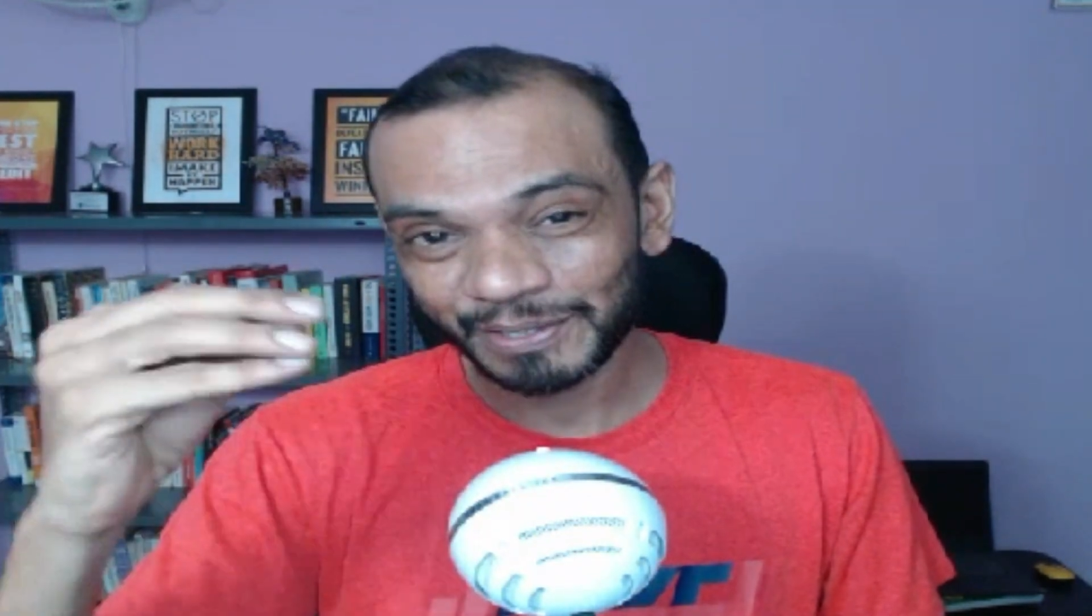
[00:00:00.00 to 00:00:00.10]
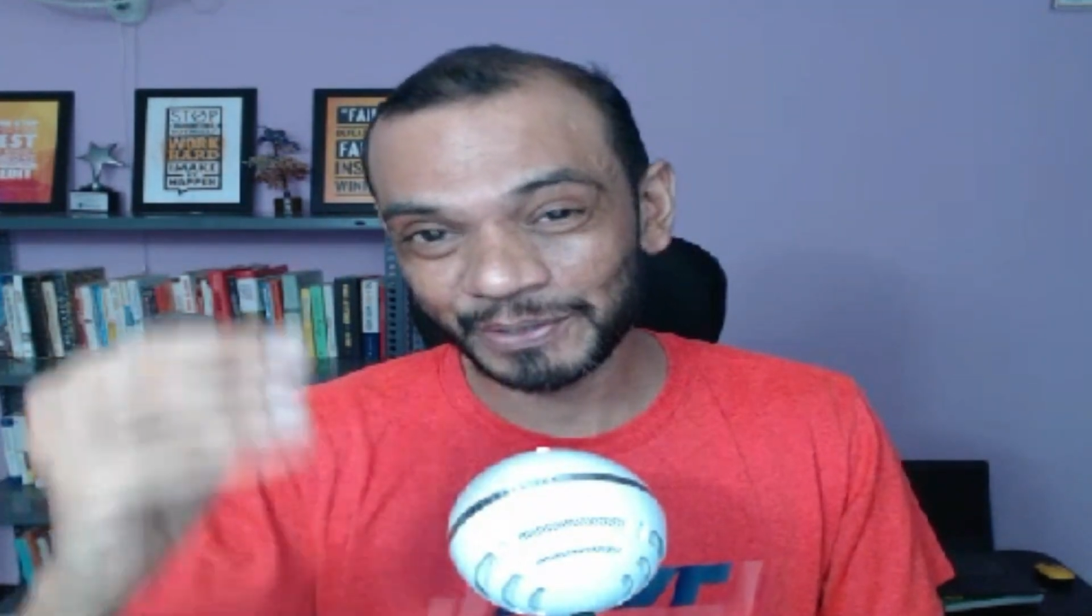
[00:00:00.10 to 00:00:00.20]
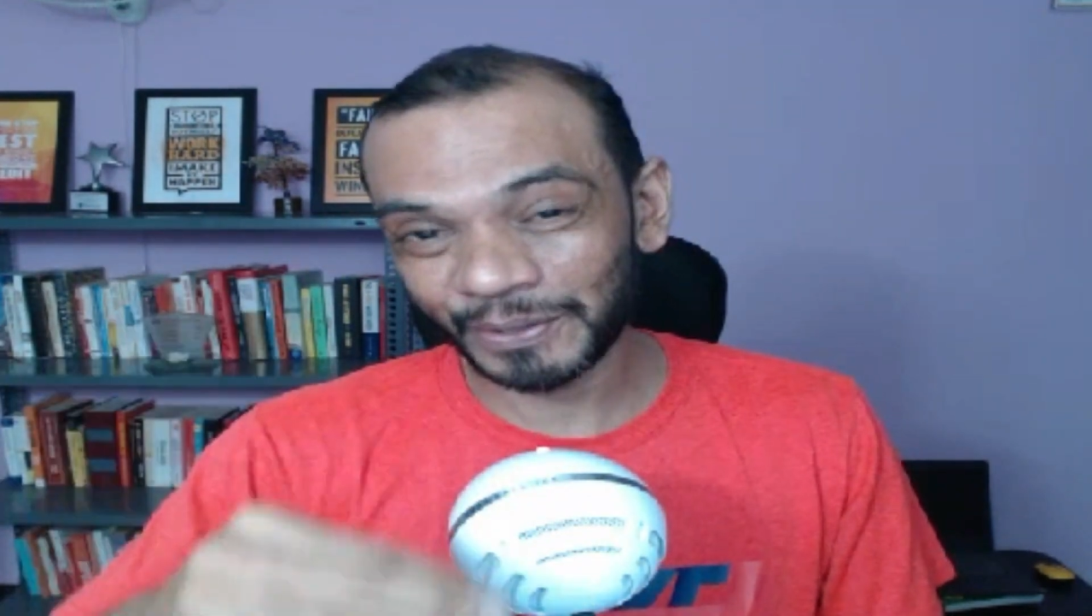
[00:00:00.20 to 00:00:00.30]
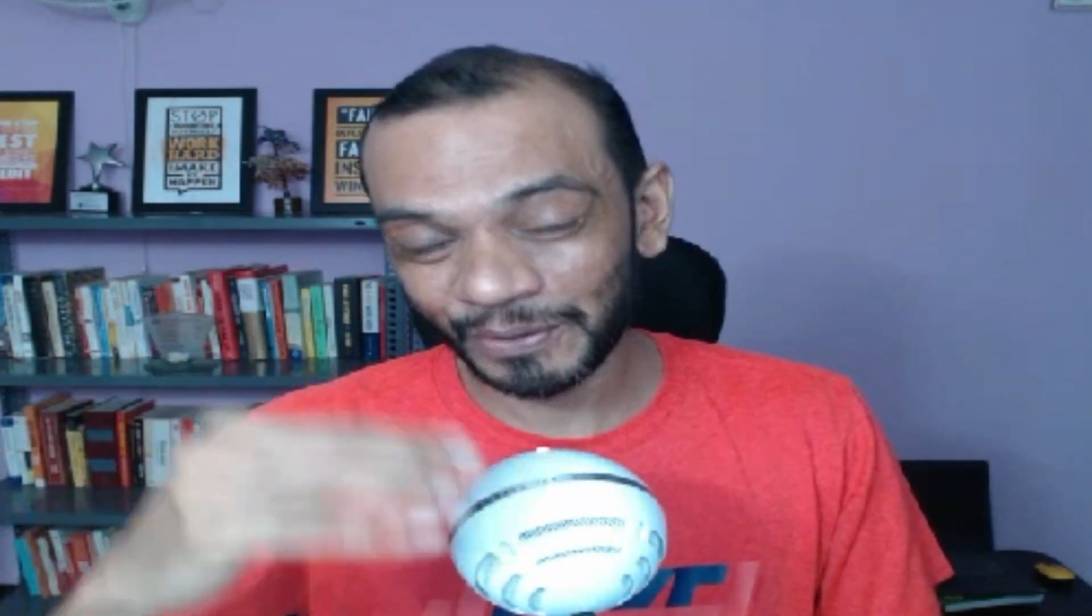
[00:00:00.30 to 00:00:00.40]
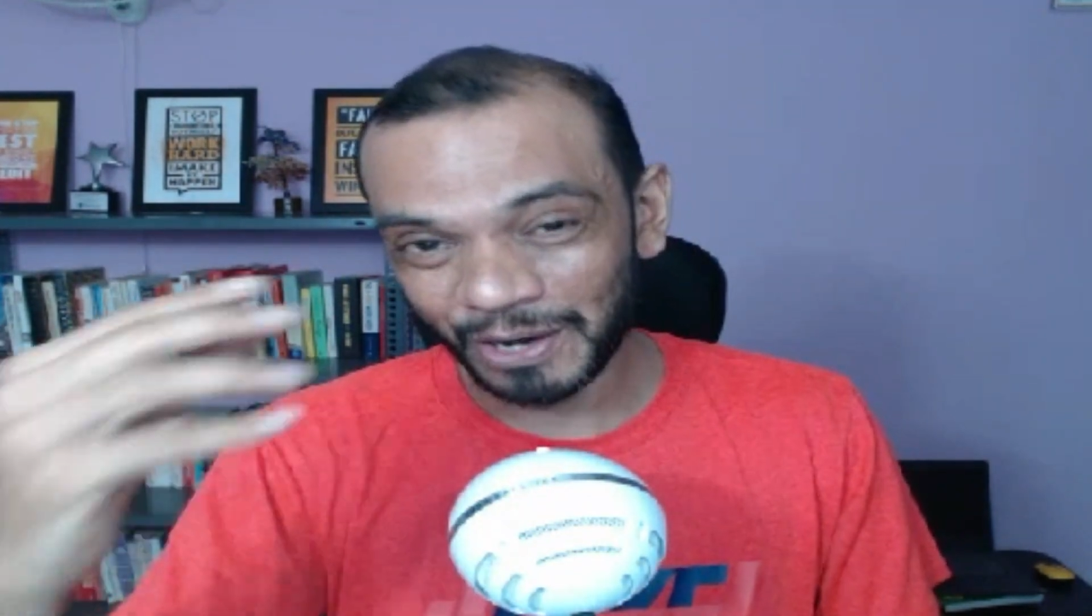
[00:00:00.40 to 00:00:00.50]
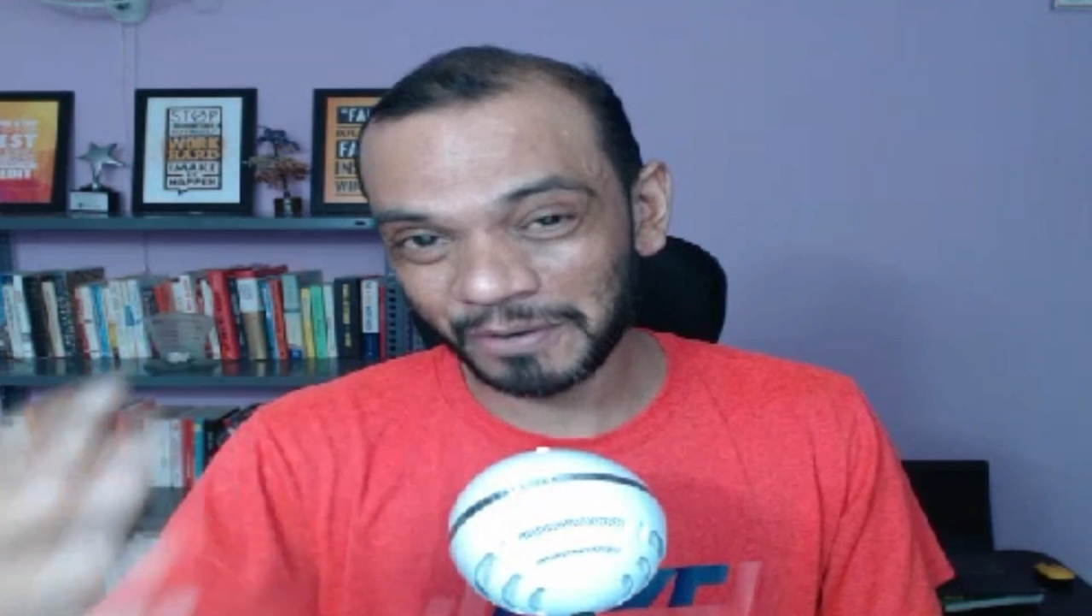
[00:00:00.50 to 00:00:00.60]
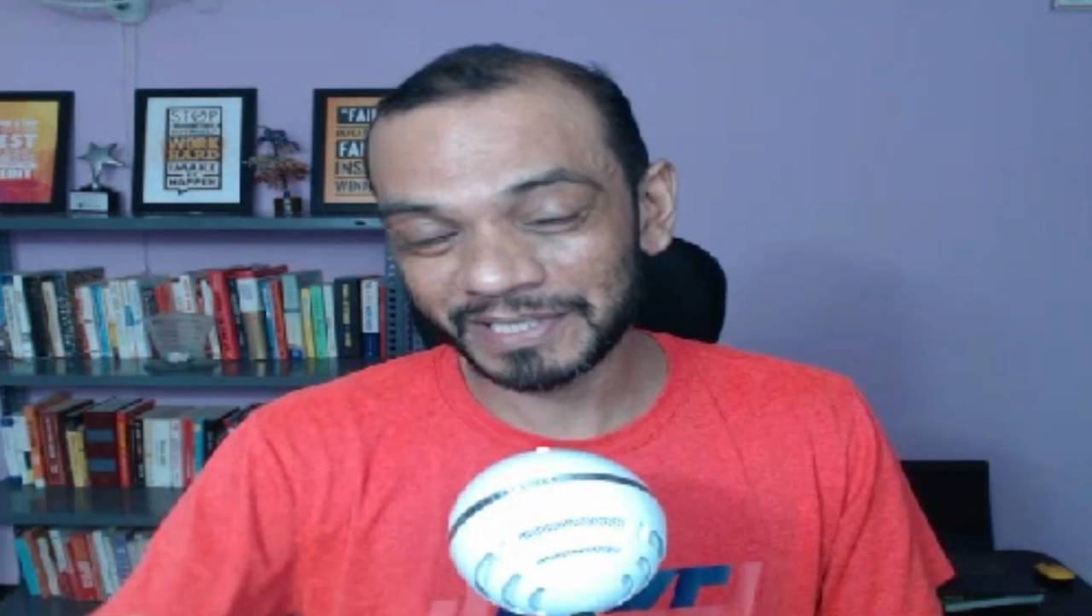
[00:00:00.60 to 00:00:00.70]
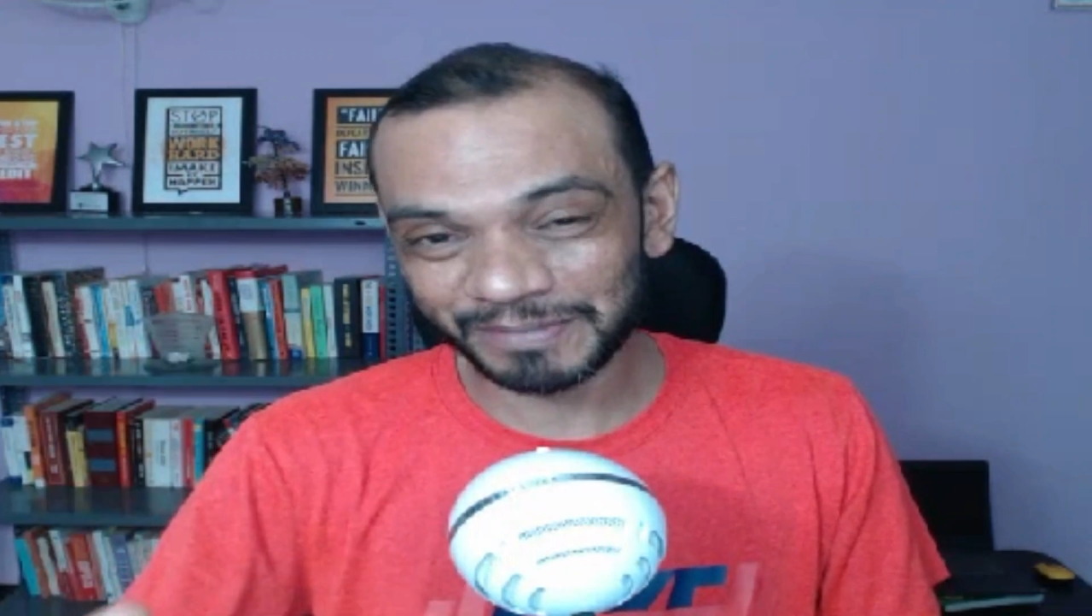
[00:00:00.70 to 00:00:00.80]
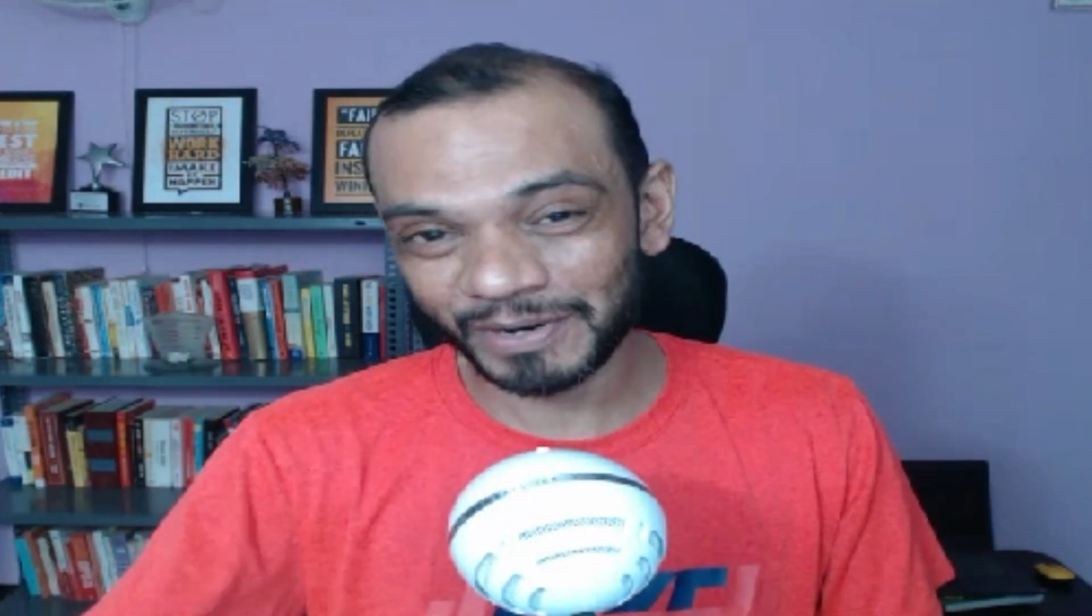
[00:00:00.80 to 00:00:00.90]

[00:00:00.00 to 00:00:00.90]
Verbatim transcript: you know how much